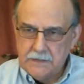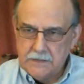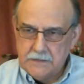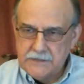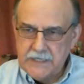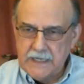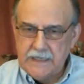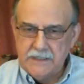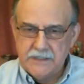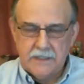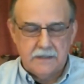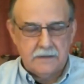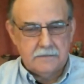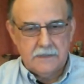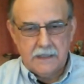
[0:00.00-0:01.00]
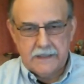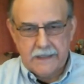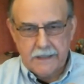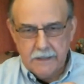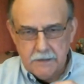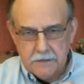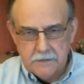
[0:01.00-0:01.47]
changing a
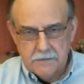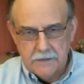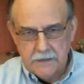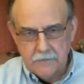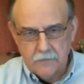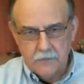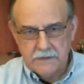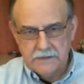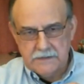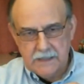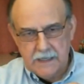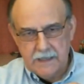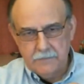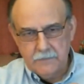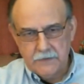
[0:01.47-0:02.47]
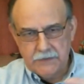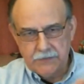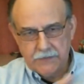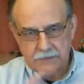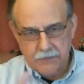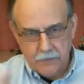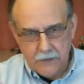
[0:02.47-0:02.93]
color at one time, which
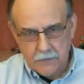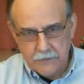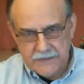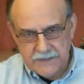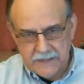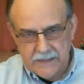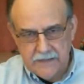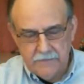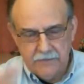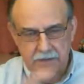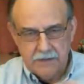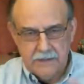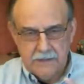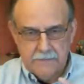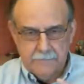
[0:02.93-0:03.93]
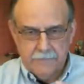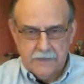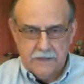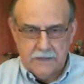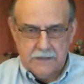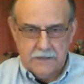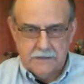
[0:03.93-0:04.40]
was well received.
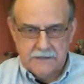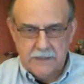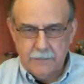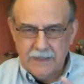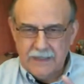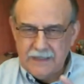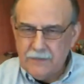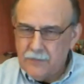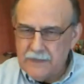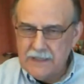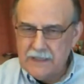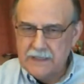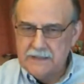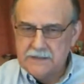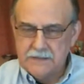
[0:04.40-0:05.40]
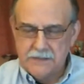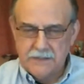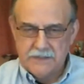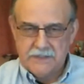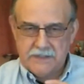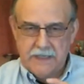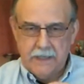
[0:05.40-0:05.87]
Typically, we like to just
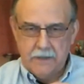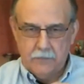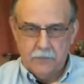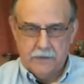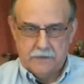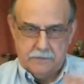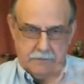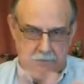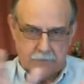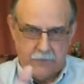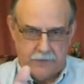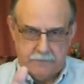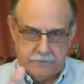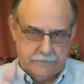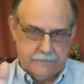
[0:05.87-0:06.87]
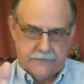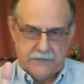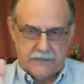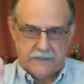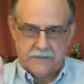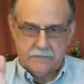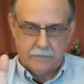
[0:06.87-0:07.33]
stay with
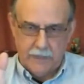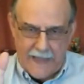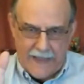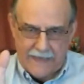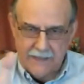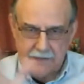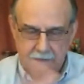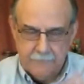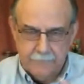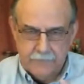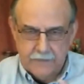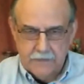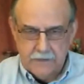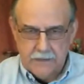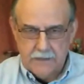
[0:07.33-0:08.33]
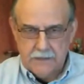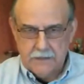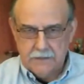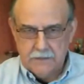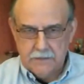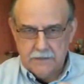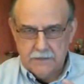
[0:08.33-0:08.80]
just black.
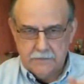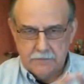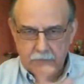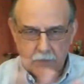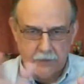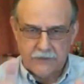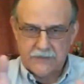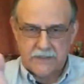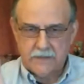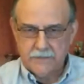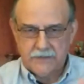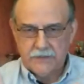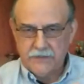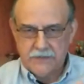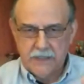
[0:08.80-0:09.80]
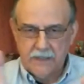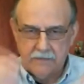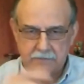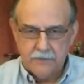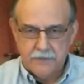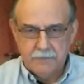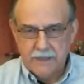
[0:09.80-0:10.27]
Worst comes to shove,
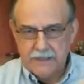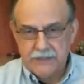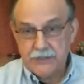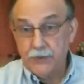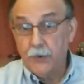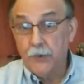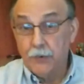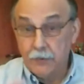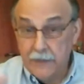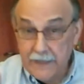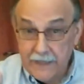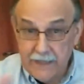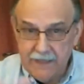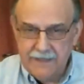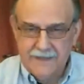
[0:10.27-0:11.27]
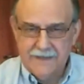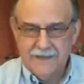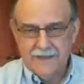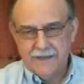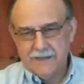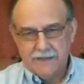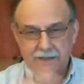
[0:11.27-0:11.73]
we might show gray,
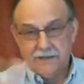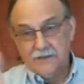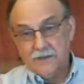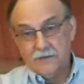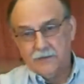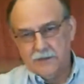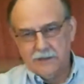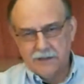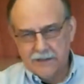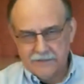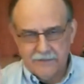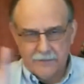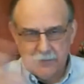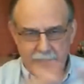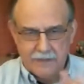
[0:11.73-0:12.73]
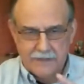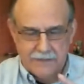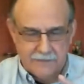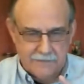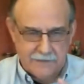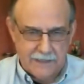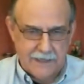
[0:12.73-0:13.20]
and we'll all have a party
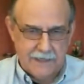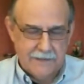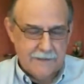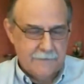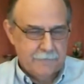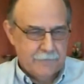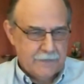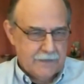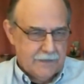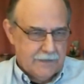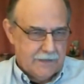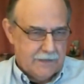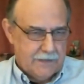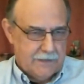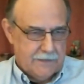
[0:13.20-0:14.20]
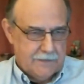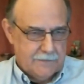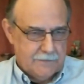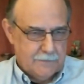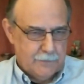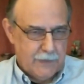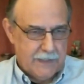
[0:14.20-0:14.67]
over that.
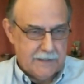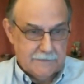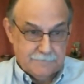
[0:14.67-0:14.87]
But